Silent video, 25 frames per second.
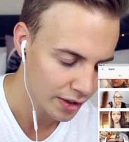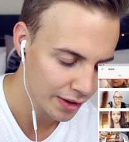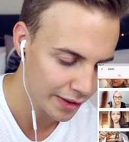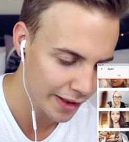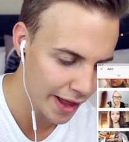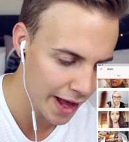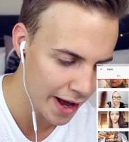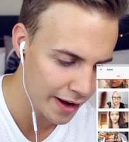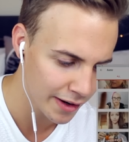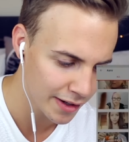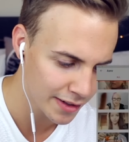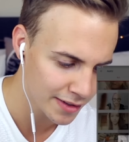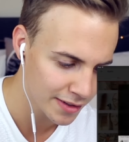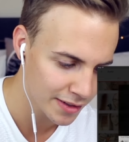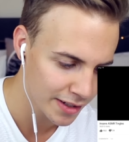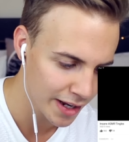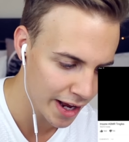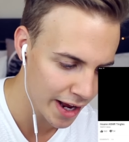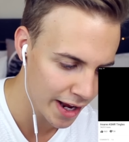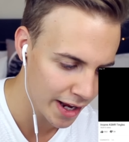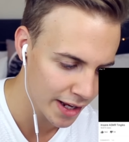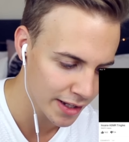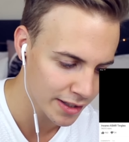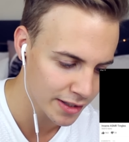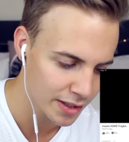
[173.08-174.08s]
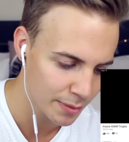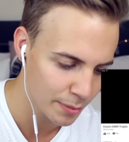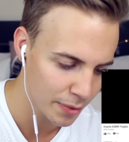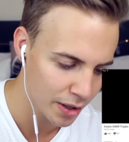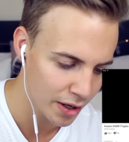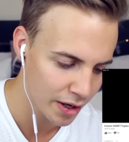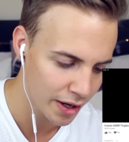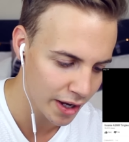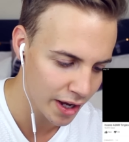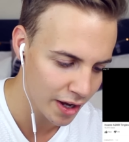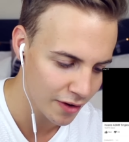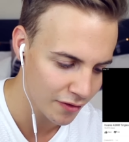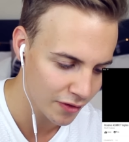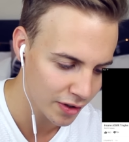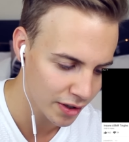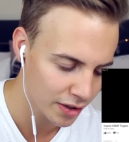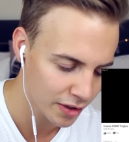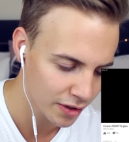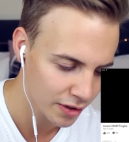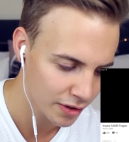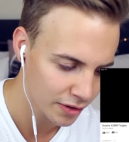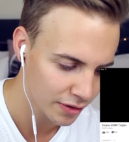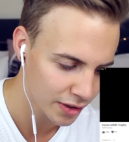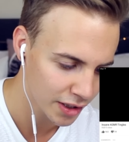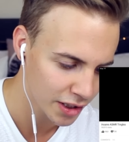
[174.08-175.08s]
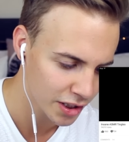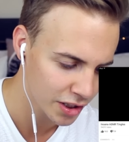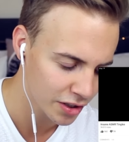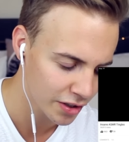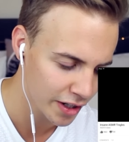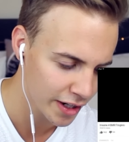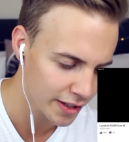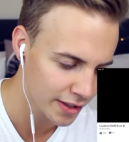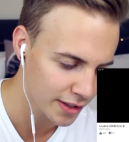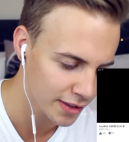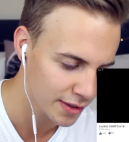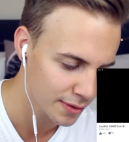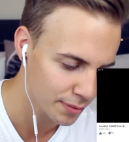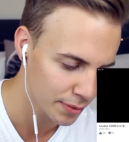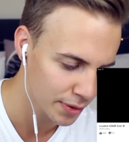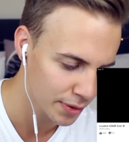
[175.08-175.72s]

Loudest ASMR ever. Let's try this